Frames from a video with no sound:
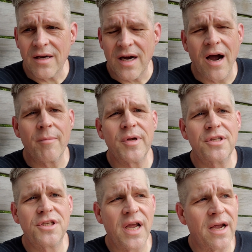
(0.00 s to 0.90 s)

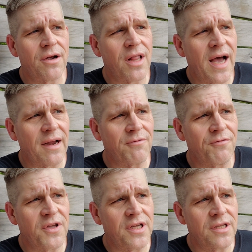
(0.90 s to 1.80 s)
garbage airline
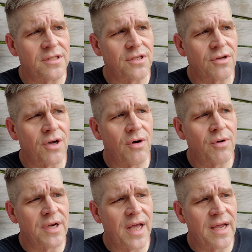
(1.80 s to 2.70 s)
fees,
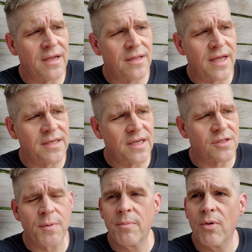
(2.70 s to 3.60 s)
and they
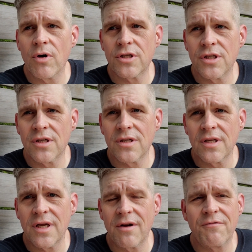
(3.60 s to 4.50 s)

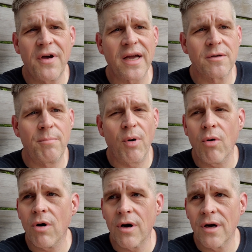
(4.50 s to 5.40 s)
disproportionately affect
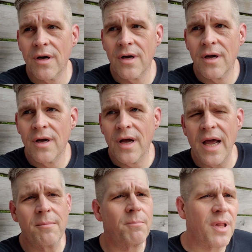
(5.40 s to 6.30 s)
poor
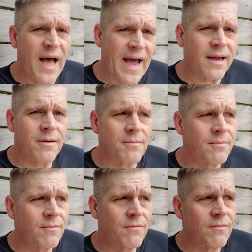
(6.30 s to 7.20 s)
and black
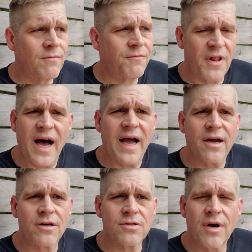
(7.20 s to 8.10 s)

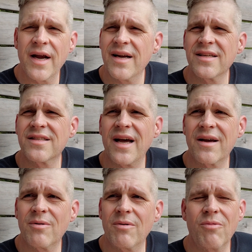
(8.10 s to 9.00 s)
flyers, right? And it's
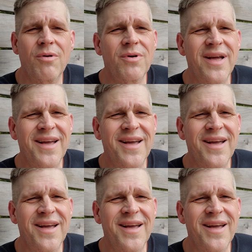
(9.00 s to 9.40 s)
like, well,